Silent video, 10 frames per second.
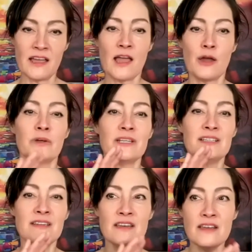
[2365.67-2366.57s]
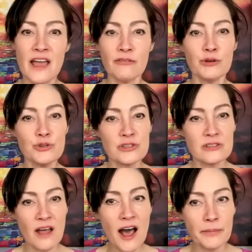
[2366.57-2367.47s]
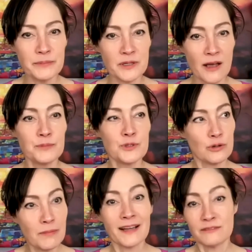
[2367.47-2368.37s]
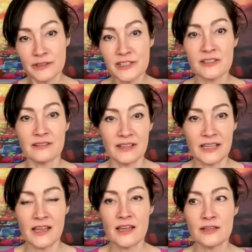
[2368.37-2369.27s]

And we never stopped up till about recently